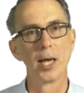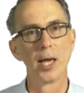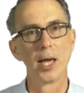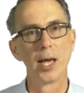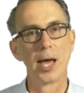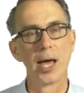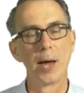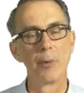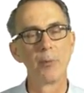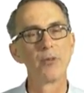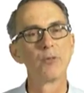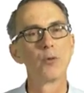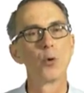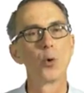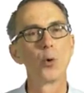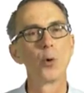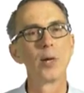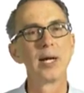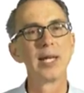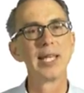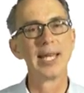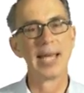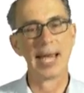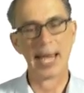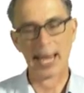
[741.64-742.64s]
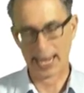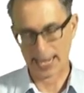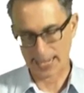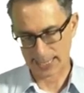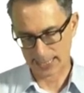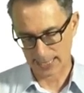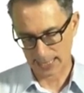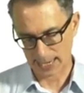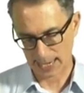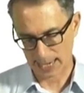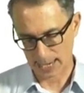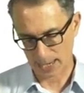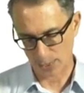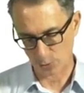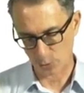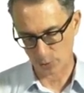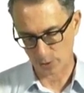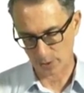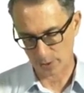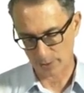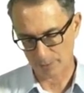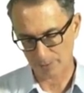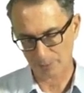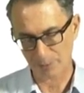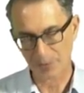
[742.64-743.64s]
And we've already added
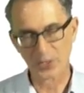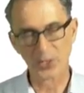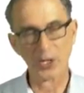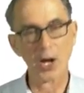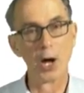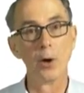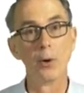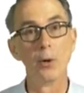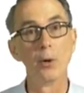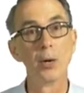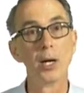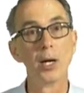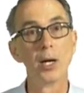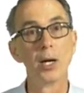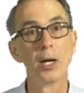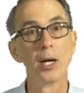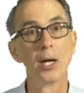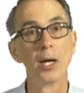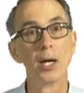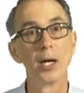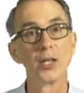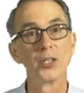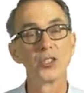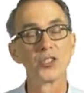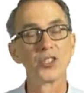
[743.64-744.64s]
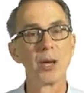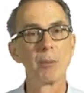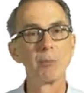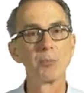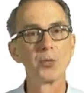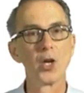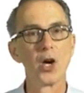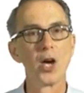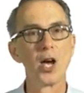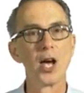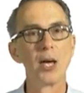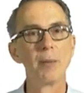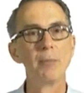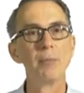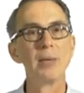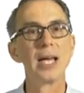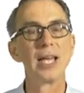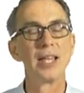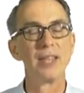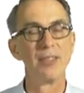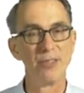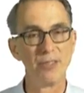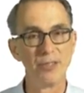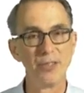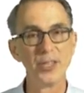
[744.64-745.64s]
100. So, sometime
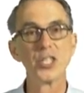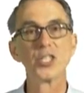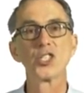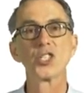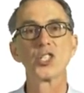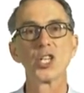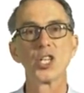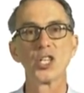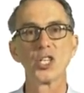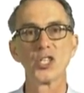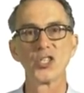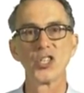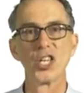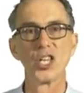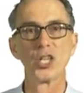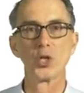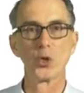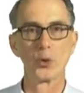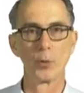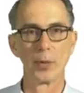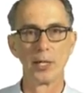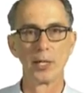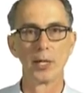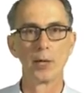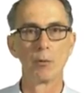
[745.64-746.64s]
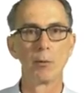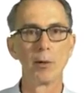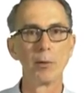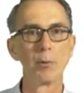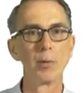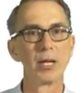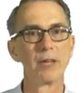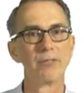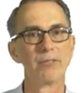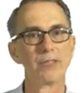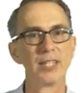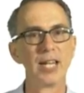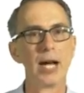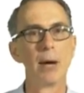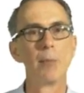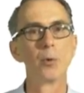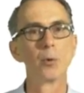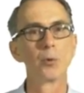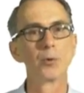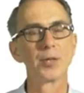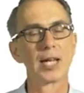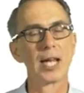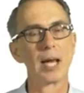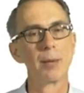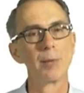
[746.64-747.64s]
this century, we will have
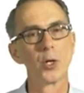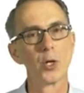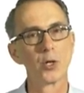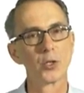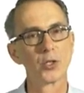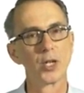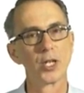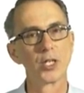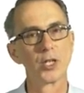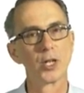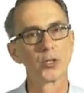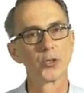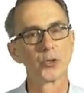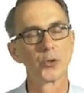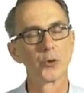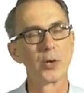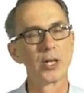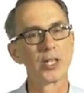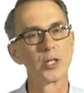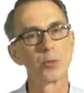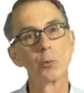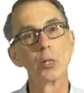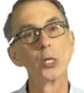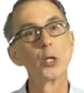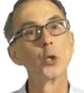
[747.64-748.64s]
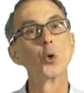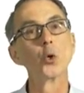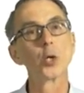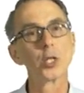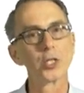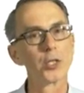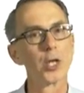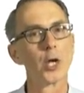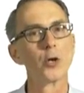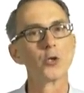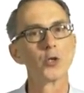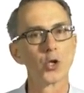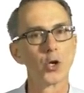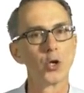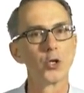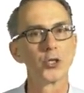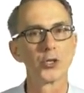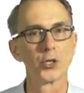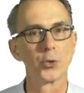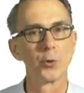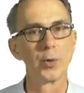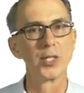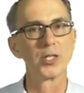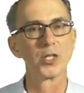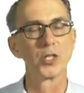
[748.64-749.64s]
doubled the carbon dioxide concentration. We'll look at those
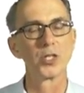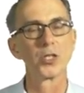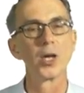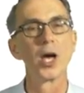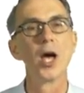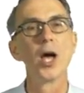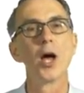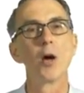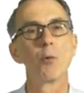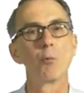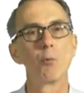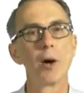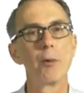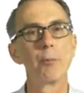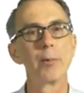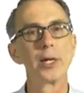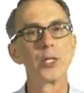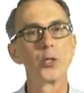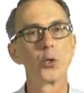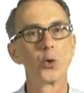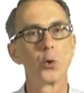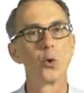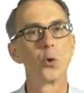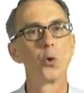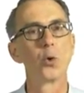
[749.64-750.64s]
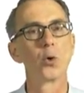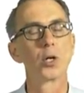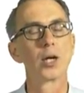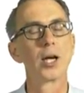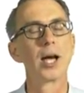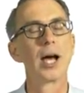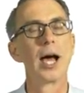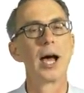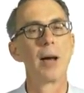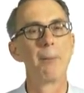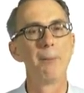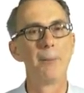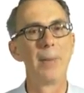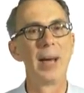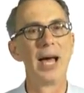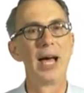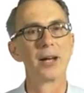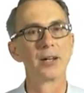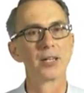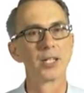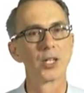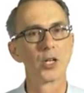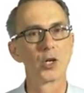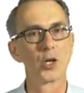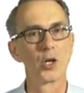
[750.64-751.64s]
consequences when we talk
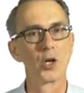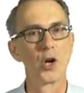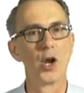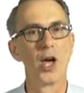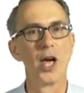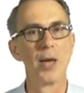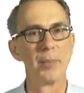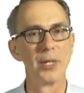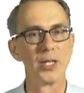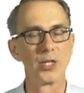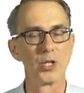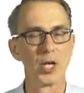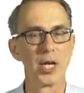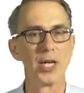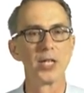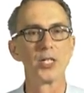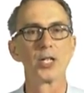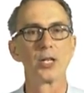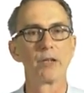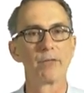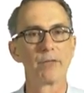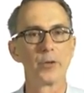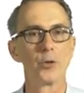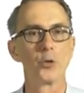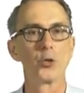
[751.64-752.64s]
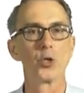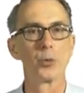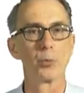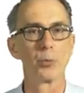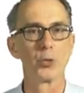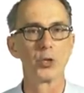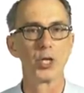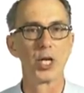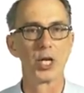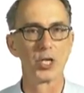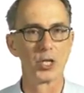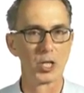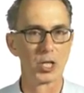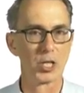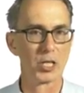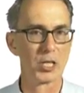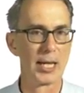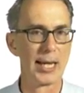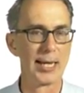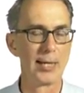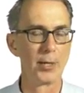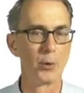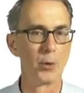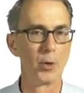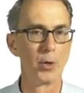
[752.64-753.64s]
about climate change in future projections
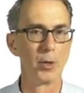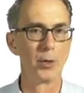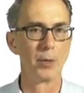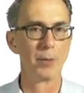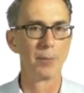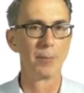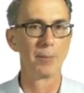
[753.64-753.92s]
later on.